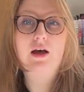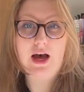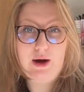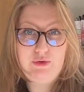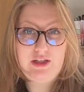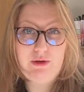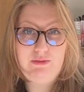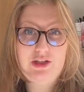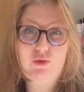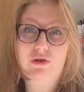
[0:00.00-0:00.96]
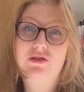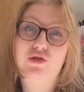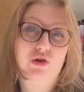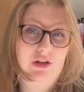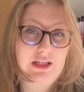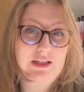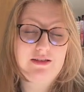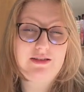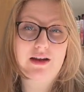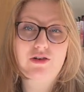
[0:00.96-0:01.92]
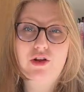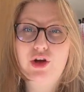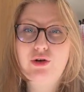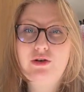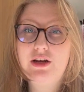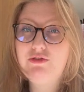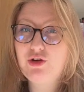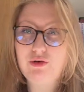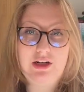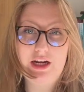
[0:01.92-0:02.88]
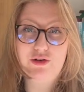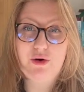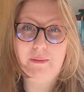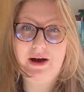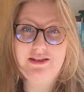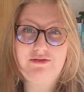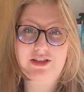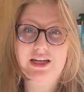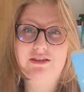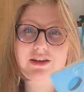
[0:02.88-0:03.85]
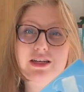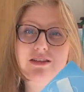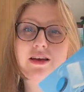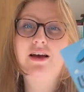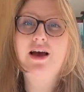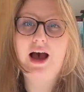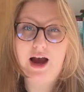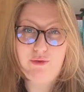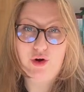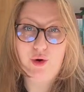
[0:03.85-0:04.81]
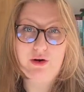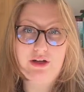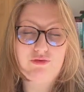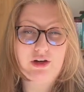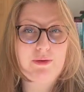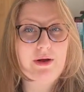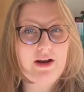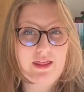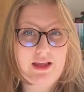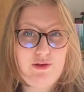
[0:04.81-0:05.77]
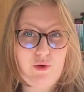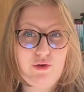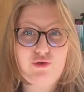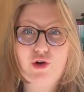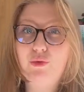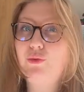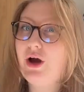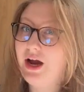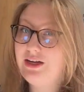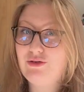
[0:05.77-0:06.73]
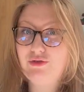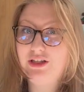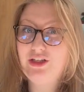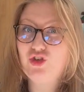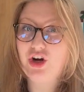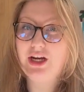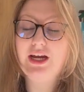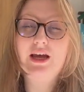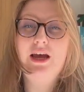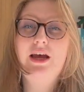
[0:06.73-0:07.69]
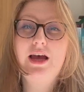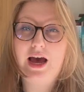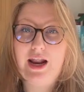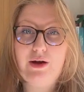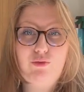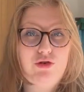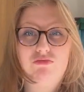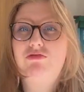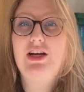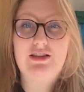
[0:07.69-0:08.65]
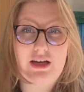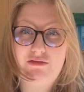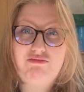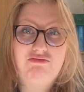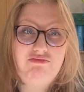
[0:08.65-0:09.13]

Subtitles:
I would tell them this one because currently it's a standalone. If they don't want to get into a massive series, I would always recommend this one. So I did really enjoy it and I would rate it.